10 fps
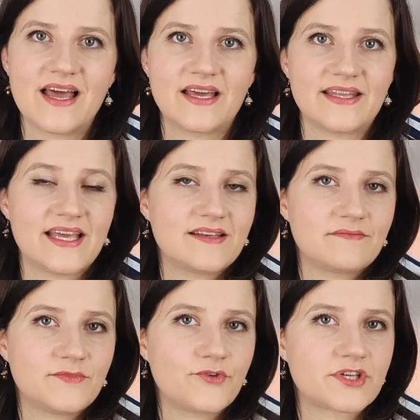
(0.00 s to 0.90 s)
then
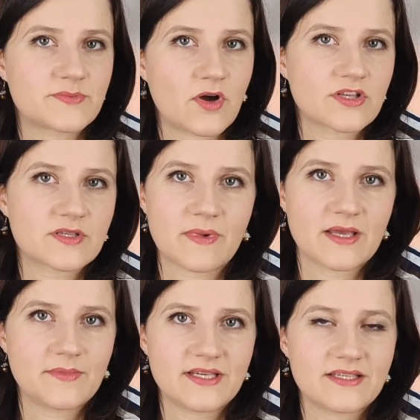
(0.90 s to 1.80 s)
your response might
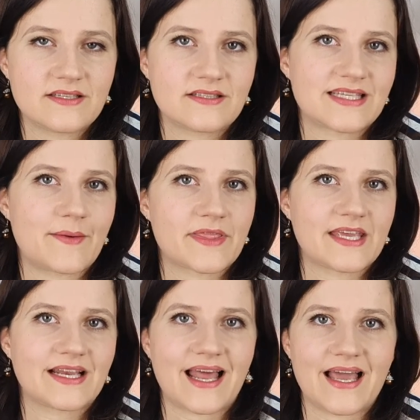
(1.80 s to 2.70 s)
be something
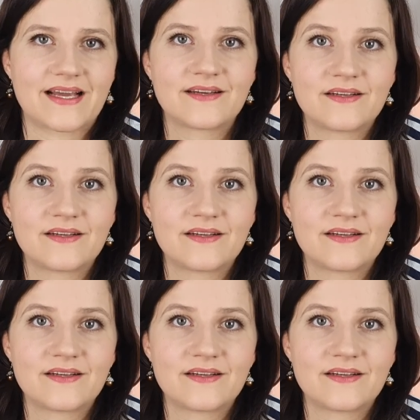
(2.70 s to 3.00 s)
like,